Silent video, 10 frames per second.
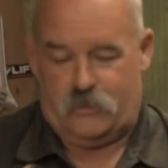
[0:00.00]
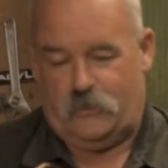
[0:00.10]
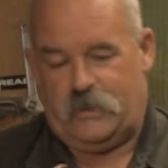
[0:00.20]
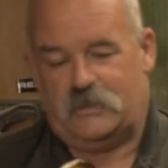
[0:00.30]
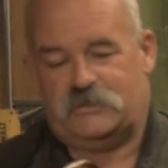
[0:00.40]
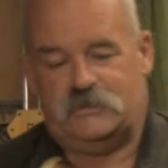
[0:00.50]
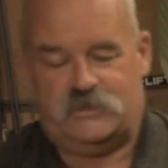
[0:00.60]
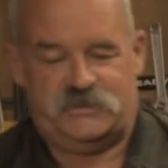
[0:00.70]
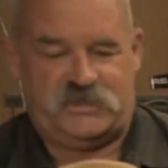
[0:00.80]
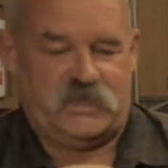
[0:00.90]
We actually
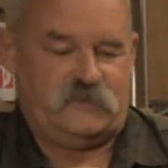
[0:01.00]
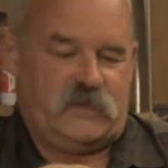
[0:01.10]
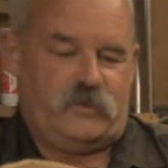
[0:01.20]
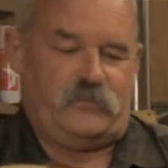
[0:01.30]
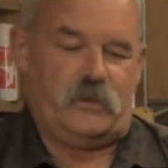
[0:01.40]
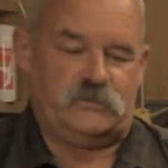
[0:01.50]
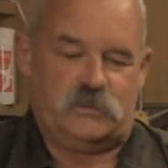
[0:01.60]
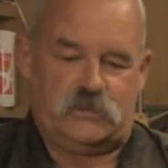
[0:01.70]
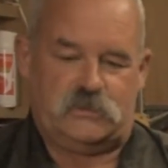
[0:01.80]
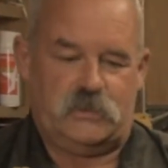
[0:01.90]
did save that
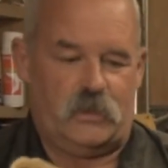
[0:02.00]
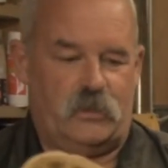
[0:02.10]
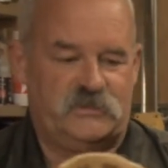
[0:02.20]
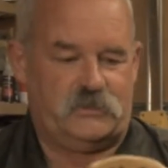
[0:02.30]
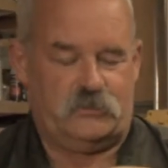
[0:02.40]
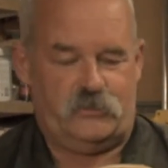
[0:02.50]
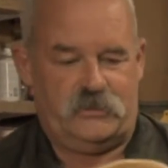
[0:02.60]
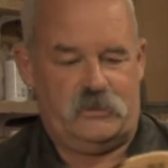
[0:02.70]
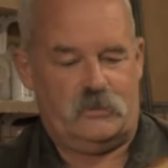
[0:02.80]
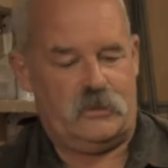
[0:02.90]
project. I lost a little
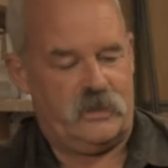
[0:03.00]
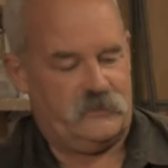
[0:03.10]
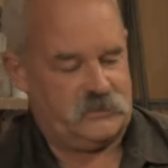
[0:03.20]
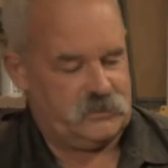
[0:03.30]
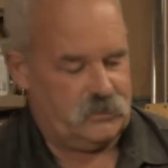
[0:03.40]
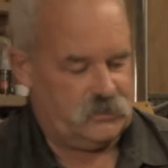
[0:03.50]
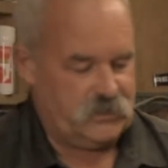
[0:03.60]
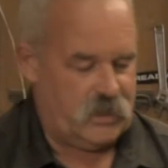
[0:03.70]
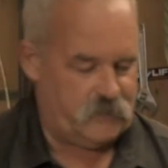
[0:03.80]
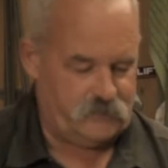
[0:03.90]
bit of the live edge on the
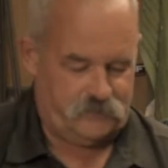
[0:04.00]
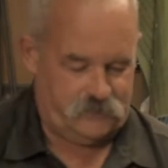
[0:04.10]
top,